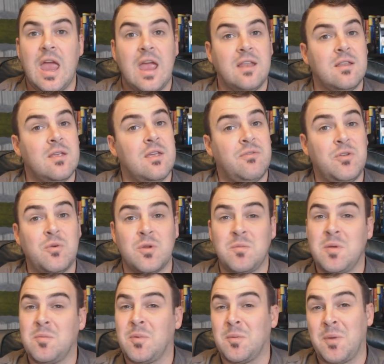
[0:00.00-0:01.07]
And if you
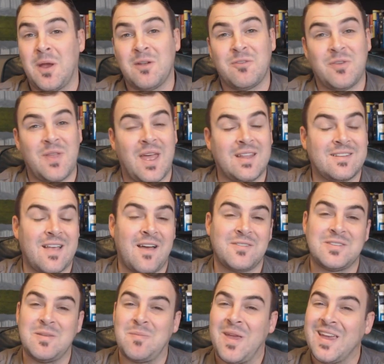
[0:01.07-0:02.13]
want to be prepared for that, it's
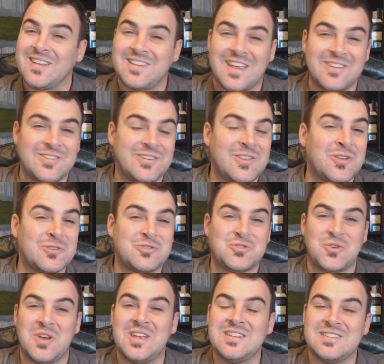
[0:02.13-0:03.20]
obviously paying attention to those
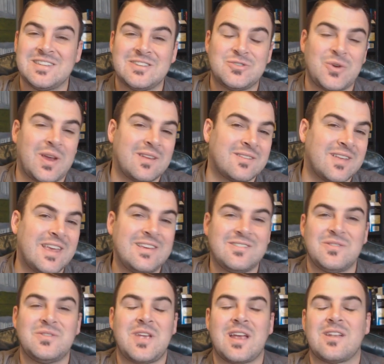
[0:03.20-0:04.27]
trends in
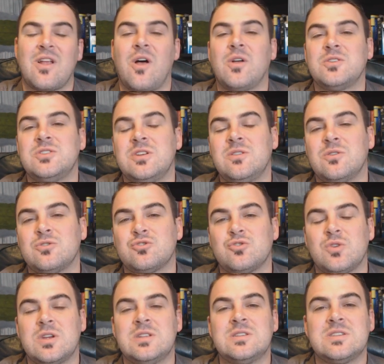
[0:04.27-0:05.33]
translation technology and those
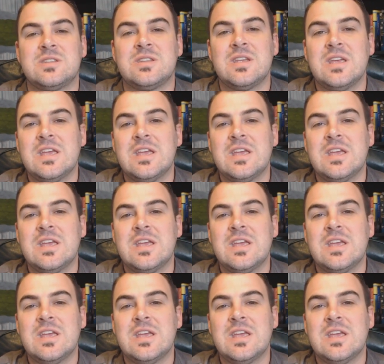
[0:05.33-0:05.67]
trends